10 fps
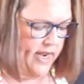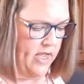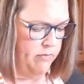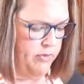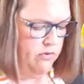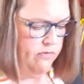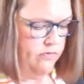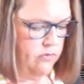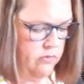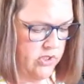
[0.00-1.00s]
how
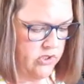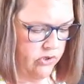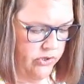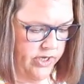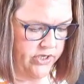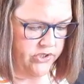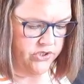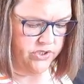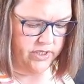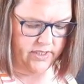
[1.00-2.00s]
beautiful this
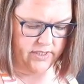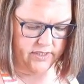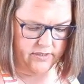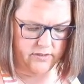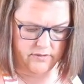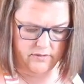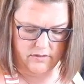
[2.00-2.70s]
creation is.